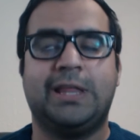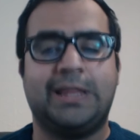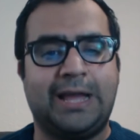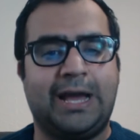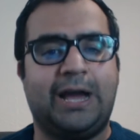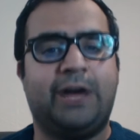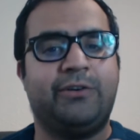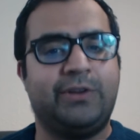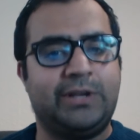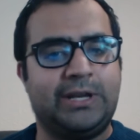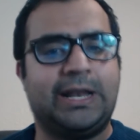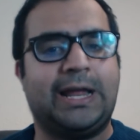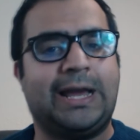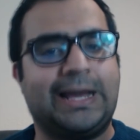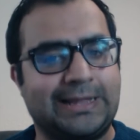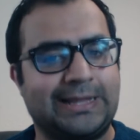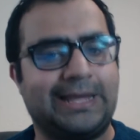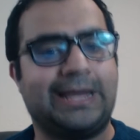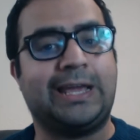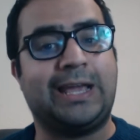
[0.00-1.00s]
that I really
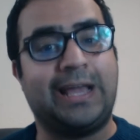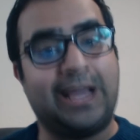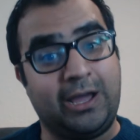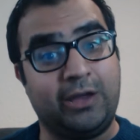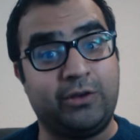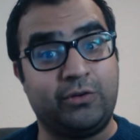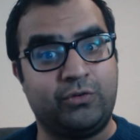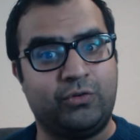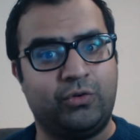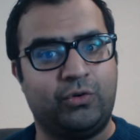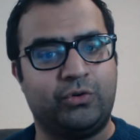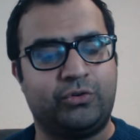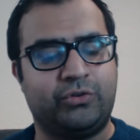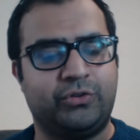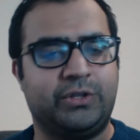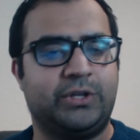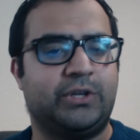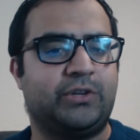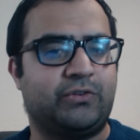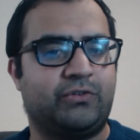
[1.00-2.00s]
like that it can go
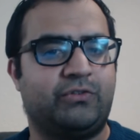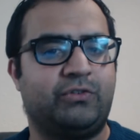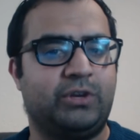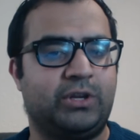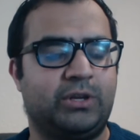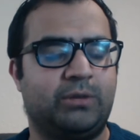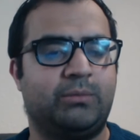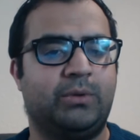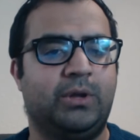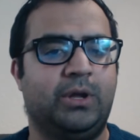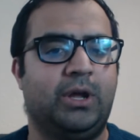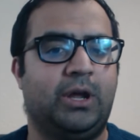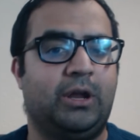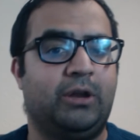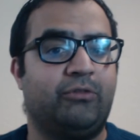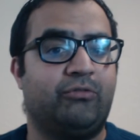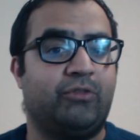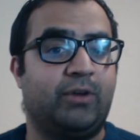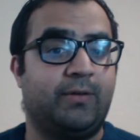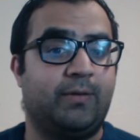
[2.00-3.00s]
to the extreme
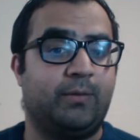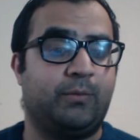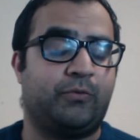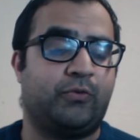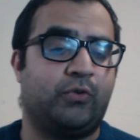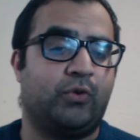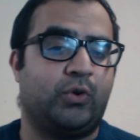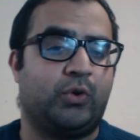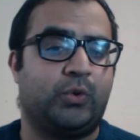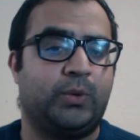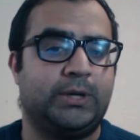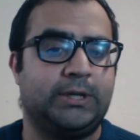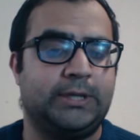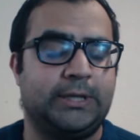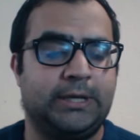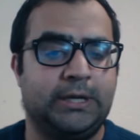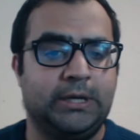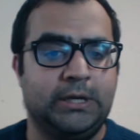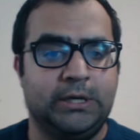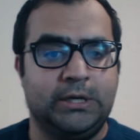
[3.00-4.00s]
and rev up so
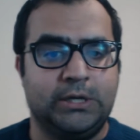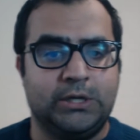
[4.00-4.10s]
quickly.